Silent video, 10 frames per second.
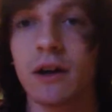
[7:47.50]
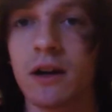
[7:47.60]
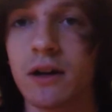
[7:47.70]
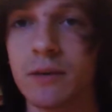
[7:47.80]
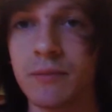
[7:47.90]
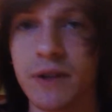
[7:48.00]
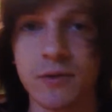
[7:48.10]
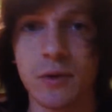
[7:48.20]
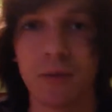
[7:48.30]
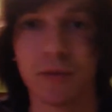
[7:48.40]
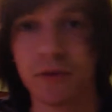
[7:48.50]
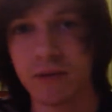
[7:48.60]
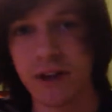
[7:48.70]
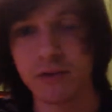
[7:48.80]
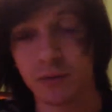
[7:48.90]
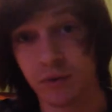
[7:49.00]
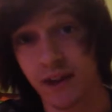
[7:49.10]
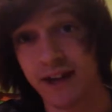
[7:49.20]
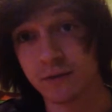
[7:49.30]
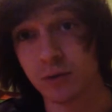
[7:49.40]
that's what
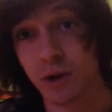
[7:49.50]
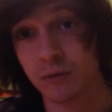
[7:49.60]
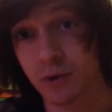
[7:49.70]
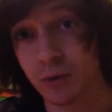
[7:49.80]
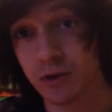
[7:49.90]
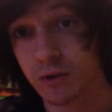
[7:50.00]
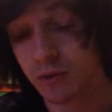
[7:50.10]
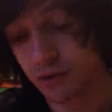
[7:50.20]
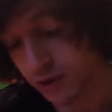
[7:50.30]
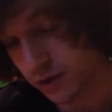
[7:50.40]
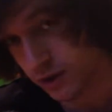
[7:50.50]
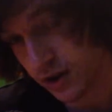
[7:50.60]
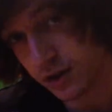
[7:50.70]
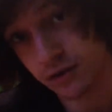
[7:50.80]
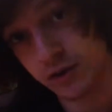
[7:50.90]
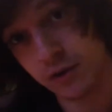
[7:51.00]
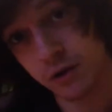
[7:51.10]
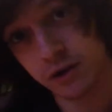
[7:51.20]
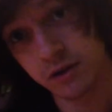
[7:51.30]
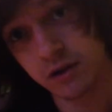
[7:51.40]
I'm doing with
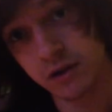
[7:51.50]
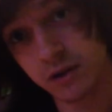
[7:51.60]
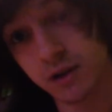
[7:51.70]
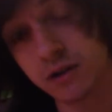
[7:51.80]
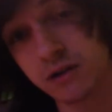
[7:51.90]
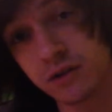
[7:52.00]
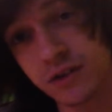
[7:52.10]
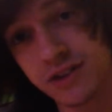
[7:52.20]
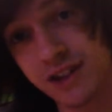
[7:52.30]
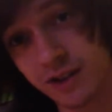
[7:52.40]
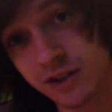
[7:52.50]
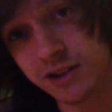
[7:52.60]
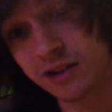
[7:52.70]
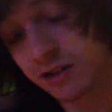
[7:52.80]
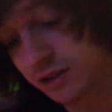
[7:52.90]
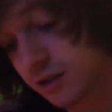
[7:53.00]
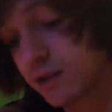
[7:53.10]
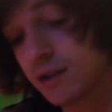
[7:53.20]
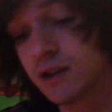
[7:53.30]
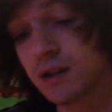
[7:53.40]
Jerry, the skeleton.
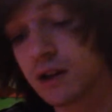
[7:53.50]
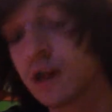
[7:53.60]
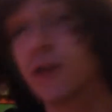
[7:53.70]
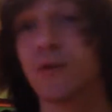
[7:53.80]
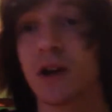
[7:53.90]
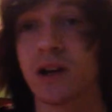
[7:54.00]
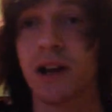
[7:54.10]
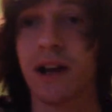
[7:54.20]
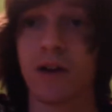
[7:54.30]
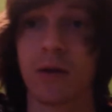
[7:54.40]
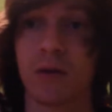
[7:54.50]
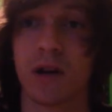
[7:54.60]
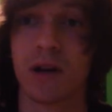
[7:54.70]
Right now,